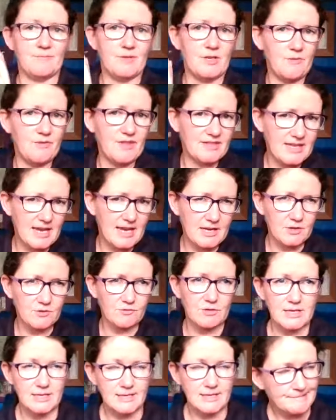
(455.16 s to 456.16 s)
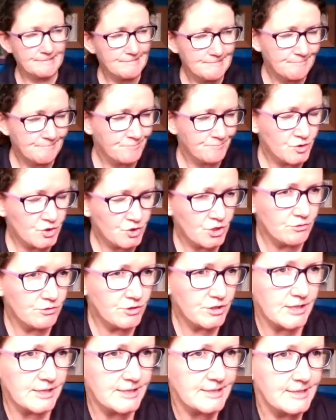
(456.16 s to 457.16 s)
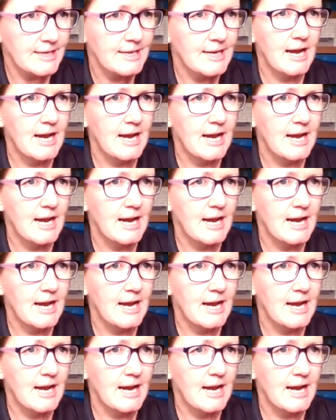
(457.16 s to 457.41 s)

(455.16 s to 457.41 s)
you know, they're secondary tutors.